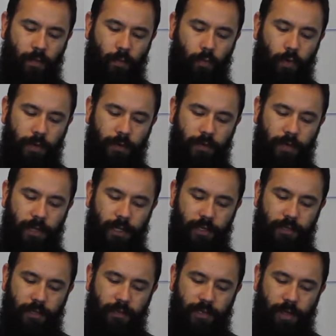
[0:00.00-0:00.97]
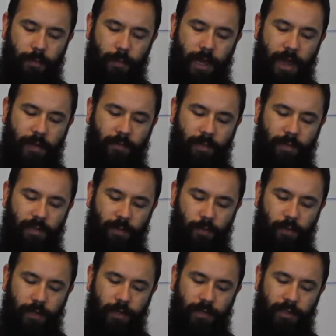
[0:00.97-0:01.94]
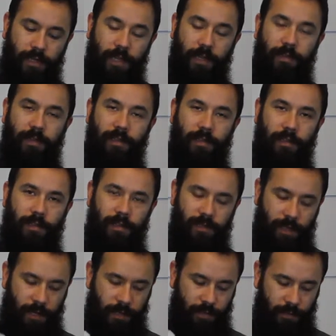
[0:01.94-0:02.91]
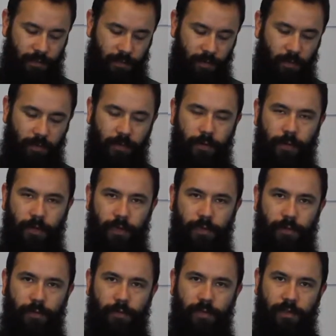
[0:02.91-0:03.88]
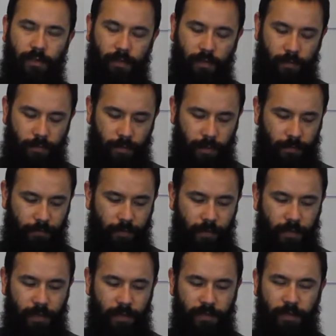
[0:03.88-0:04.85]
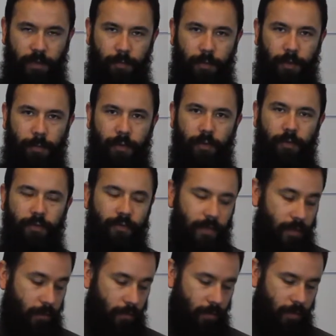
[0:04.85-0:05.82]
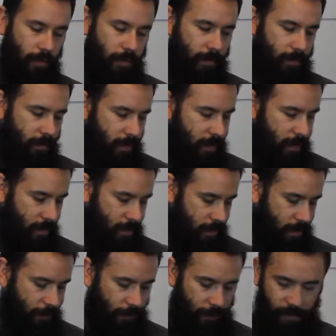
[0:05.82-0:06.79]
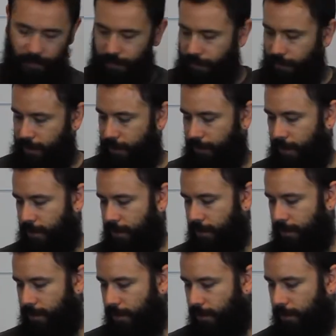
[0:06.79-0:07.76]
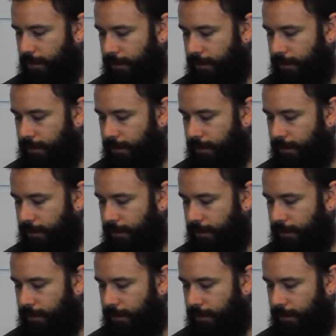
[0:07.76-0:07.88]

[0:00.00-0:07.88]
one of the issues I'm having, someone had said that this actually solved their issue, so if it does, I'll probably do a video on it just to see if that does help.